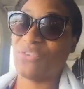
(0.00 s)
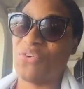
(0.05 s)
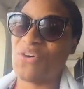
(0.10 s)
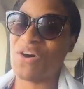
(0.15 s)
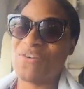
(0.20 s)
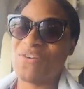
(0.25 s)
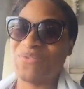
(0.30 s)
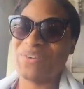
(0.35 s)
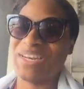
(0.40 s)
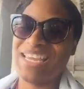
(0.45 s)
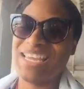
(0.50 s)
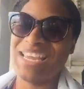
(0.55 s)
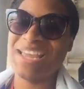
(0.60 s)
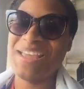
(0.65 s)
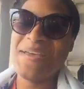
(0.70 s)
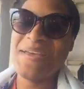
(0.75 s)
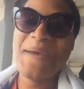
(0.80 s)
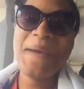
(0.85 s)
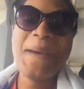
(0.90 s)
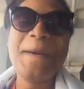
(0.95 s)
phony,
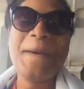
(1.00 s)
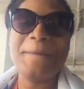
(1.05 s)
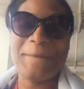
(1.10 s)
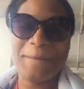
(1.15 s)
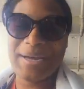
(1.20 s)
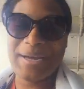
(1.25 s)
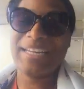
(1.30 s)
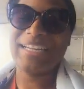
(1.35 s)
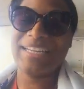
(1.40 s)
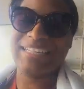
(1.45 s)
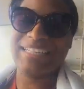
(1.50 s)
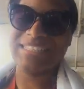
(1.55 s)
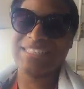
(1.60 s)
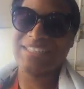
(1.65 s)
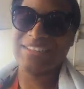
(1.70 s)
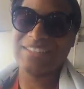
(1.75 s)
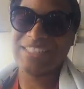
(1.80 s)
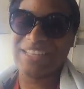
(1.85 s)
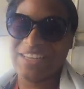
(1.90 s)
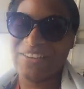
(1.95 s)
but it is
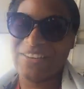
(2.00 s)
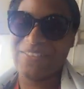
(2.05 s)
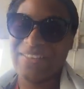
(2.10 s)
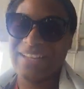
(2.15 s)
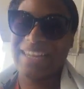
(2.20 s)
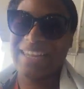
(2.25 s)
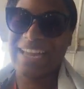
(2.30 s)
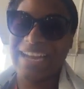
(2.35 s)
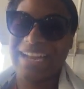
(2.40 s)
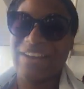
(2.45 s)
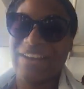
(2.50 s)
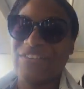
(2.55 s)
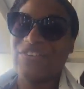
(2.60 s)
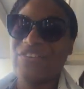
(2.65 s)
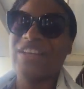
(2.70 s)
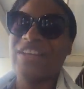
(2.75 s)
her genuine laugh.